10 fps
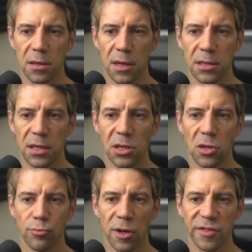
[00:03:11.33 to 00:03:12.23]
and say
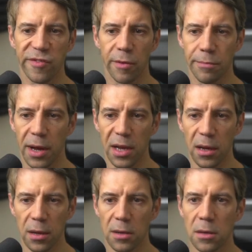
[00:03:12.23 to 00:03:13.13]
new branch from
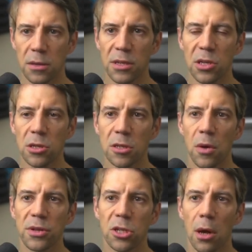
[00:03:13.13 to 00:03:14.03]
main. There's also
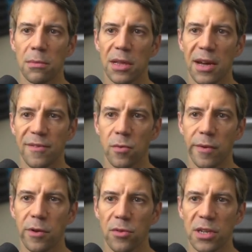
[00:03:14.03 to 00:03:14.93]
on the top left,
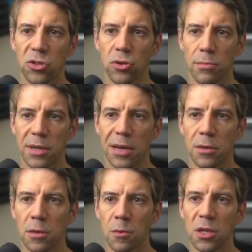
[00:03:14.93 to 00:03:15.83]
we've got this drop down,
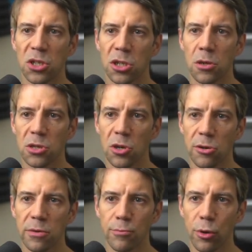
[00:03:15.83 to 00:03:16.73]
which shows your
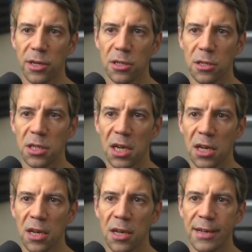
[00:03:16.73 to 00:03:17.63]
current branch.
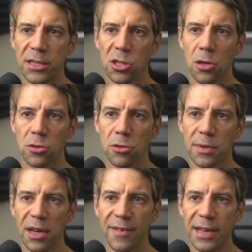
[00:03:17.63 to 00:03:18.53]
It shows some
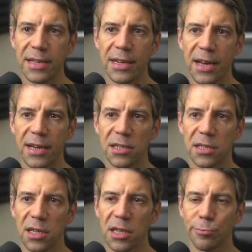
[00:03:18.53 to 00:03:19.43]
kind of indicator,
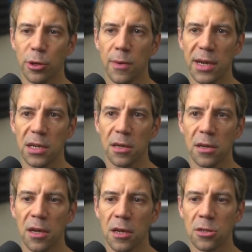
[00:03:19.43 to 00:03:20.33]
see this blue icon?
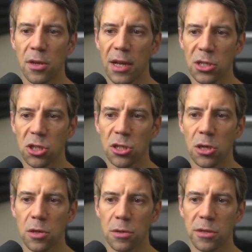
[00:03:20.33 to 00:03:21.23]
So that
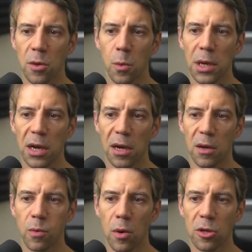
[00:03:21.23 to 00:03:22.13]
shows that we are
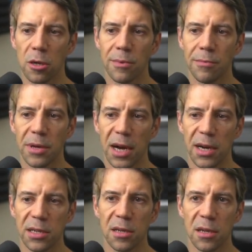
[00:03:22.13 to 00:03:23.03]
1 commit
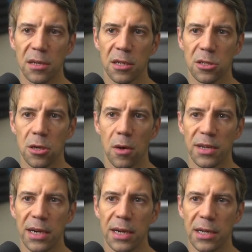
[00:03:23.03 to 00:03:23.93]
behind. So
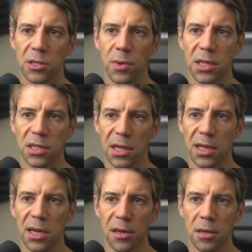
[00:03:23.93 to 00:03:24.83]
at a glance, we can see
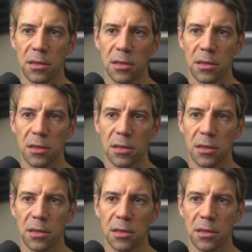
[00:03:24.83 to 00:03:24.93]
that.